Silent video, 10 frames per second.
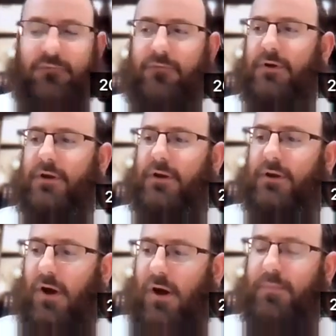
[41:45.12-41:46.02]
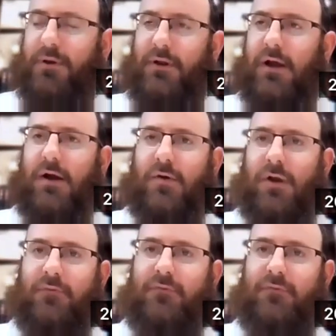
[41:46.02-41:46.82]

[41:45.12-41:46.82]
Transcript: every up and down,